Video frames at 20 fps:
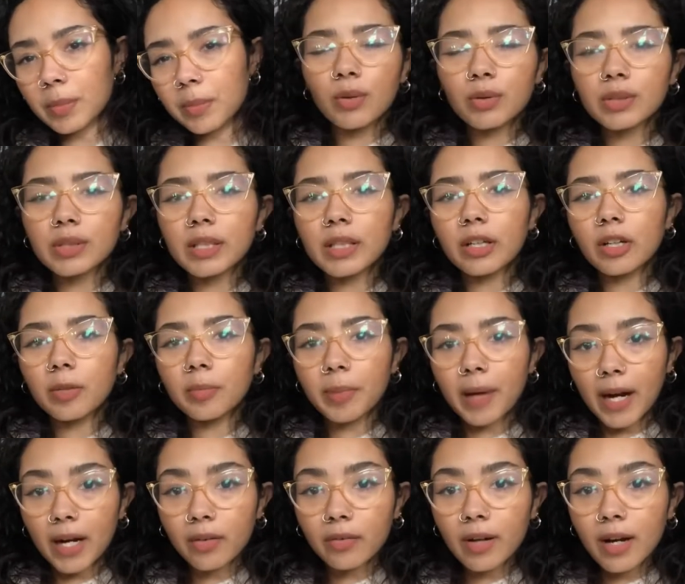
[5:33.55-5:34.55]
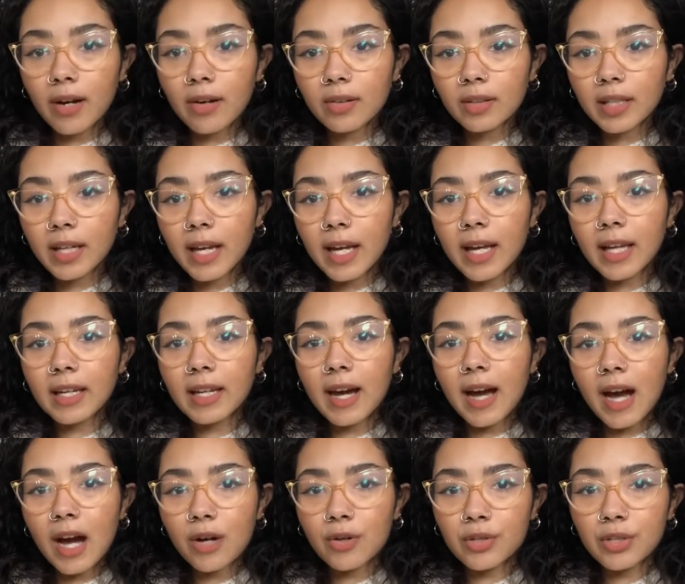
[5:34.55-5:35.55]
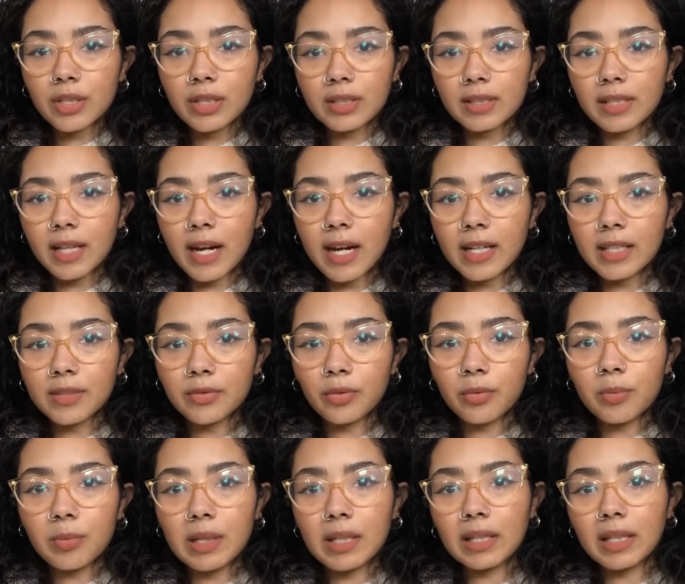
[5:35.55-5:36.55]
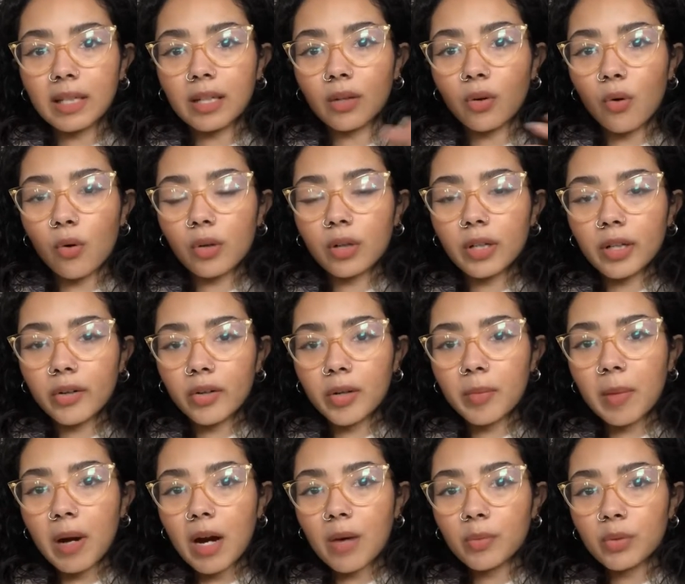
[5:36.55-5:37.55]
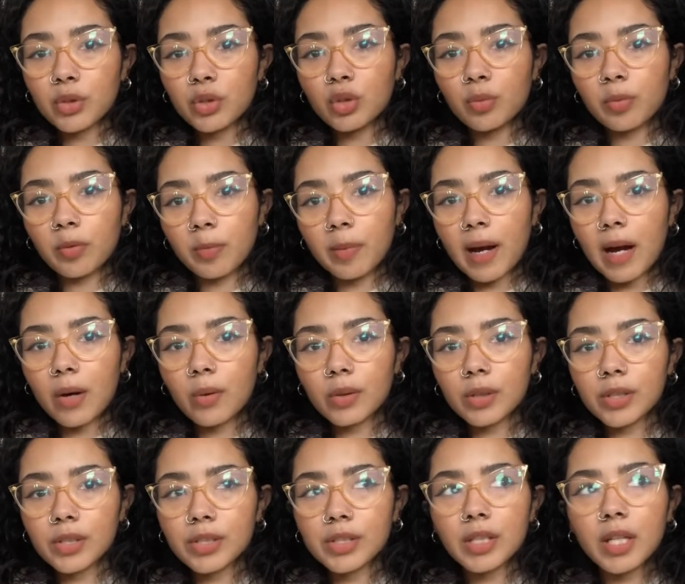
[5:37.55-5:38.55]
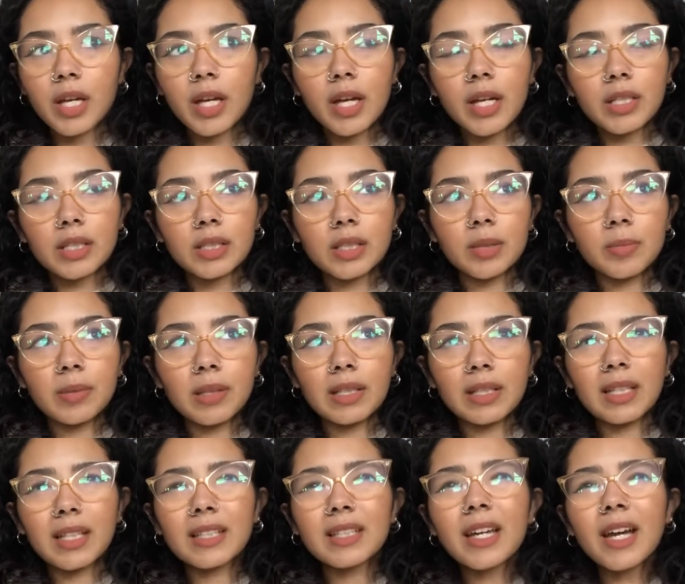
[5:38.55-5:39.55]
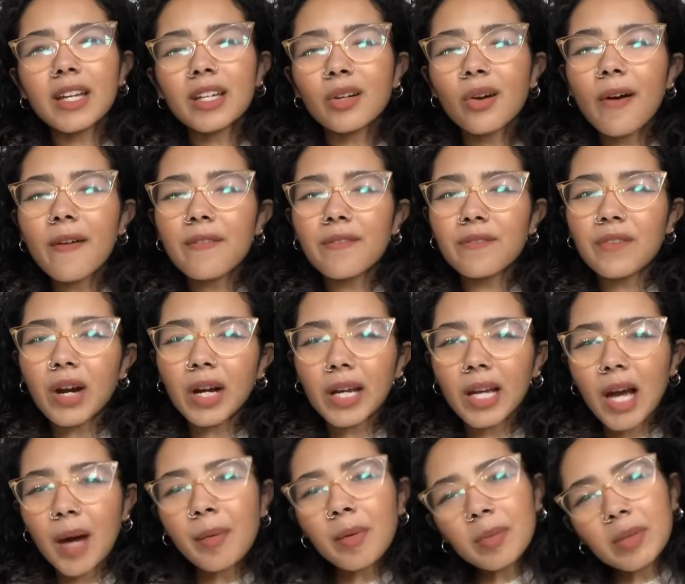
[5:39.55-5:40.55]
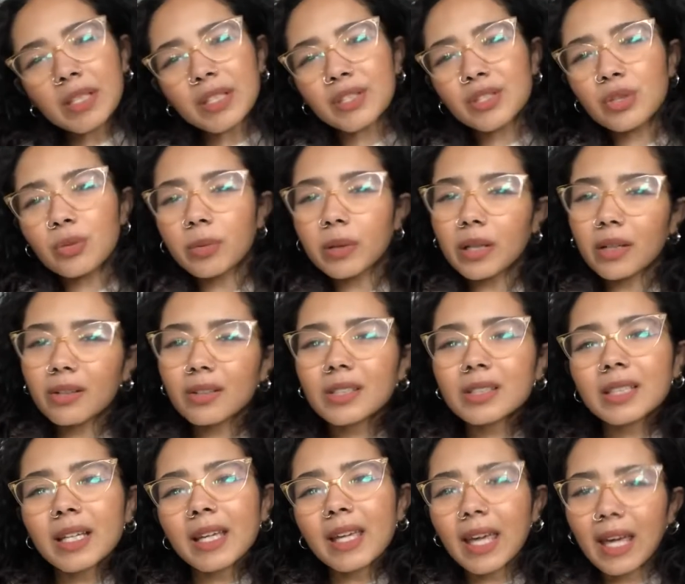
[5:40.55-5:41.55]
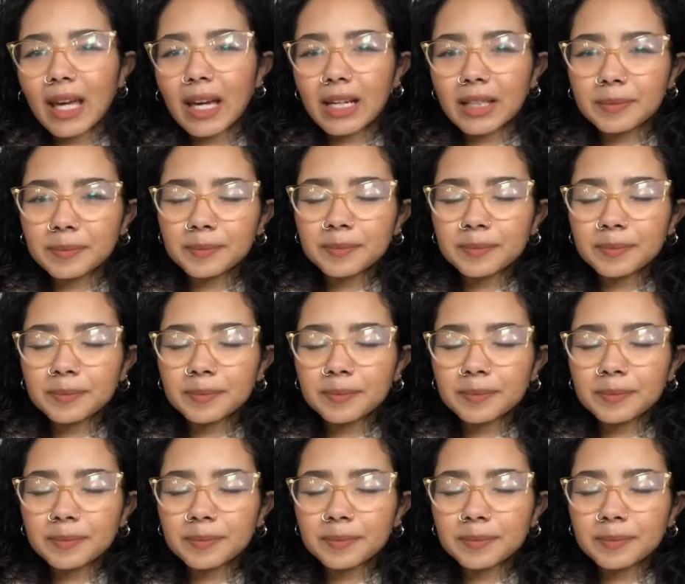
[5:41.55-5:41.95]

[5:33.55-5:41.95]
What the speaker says: Mostly her background and how she decides from being like an ordinary mom with superpowers to being like, yeah, you know what, fuck it, I'm gonna be a superhero because I can.